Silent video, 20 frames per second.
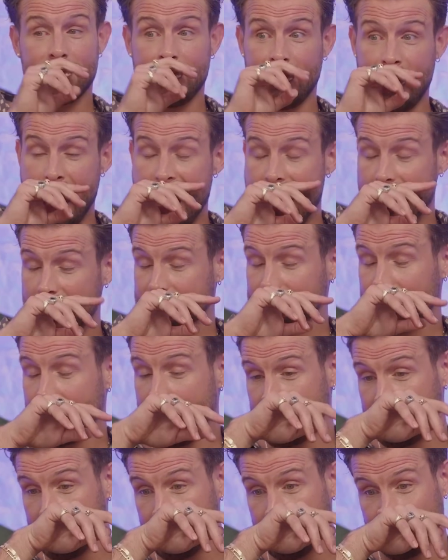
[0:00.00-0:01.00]
Yeah, it's
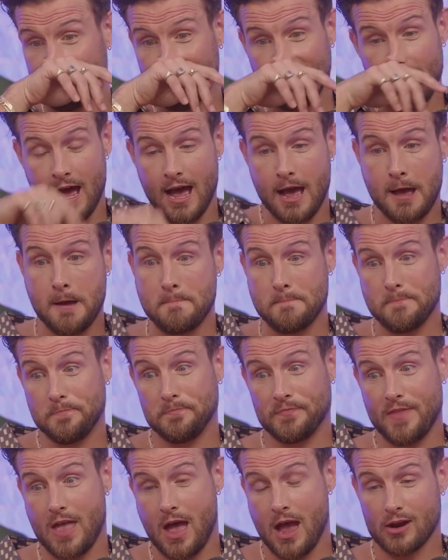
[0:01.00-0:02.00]
kind of
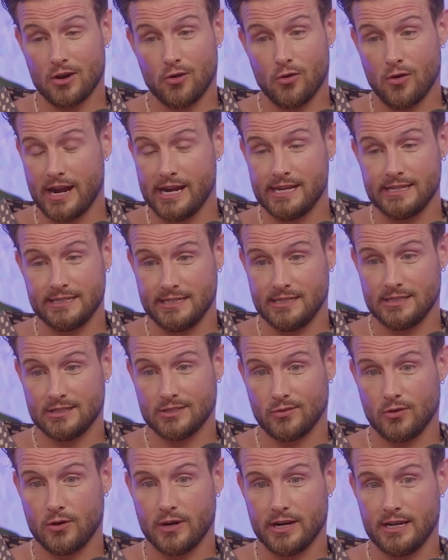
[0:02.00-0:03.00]
a crazy
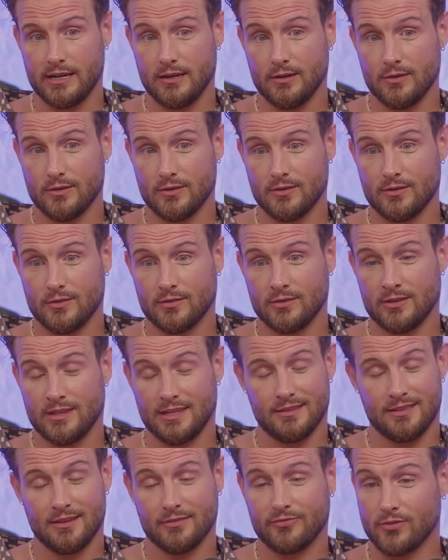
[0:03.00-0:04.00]
story.
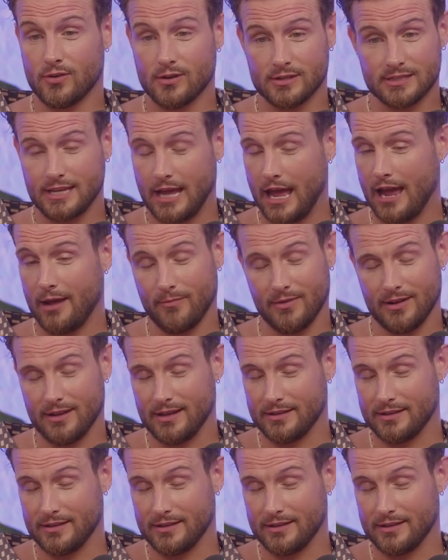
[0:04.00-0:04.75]
The first time,